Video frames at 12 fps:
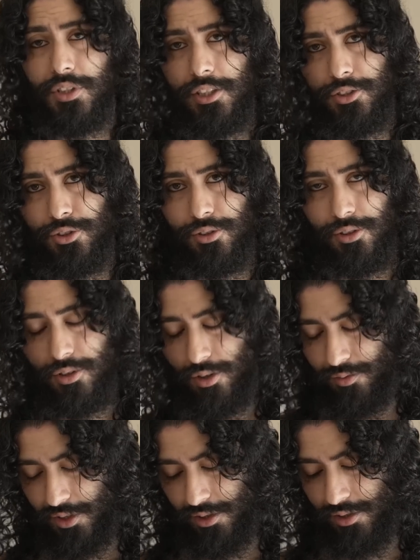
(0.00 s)
nature
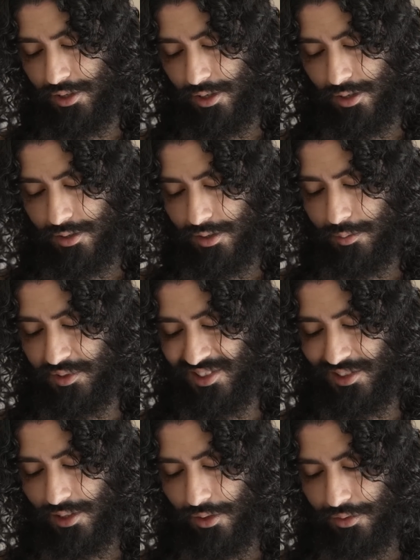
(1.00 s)
of India, namely
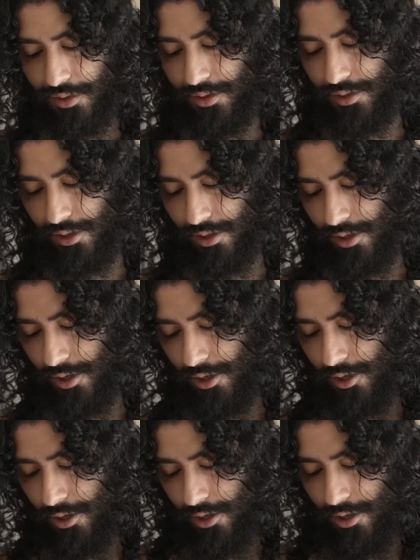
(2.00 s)
South India.
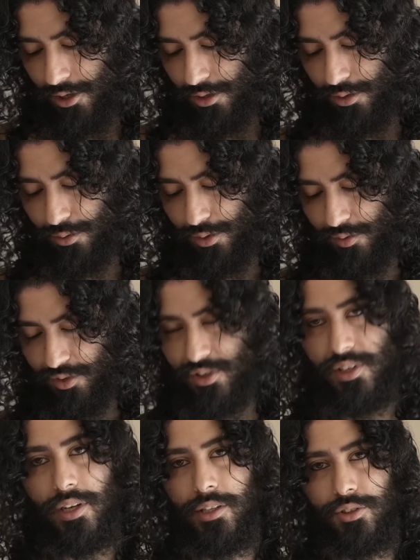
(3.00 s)
You know, you have the
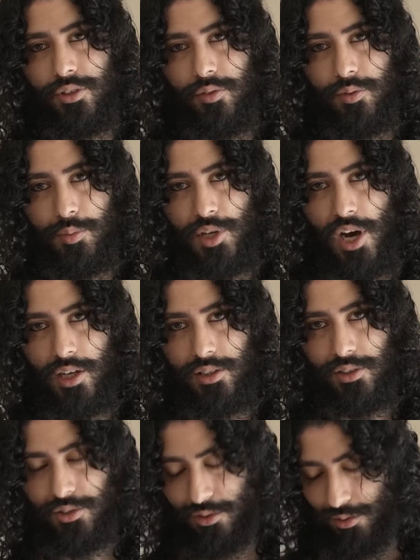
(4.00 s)
dates, you have the
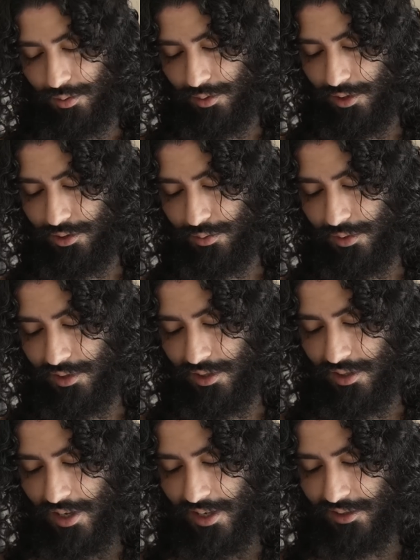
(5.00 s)
bananas, so it's really a
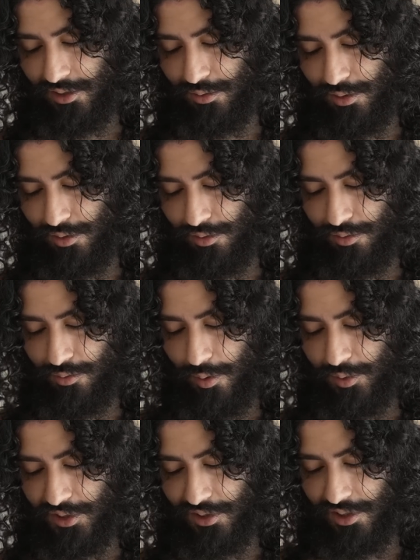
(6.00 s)
nice sort of
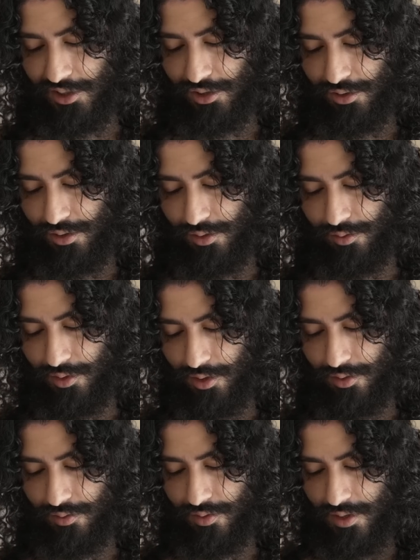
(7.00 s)
representation
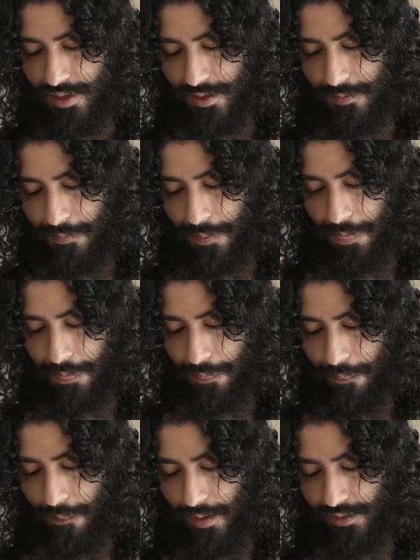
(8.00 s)
of
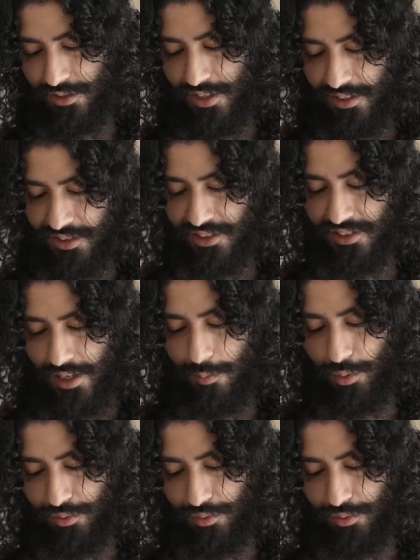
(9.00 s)
it's a nice example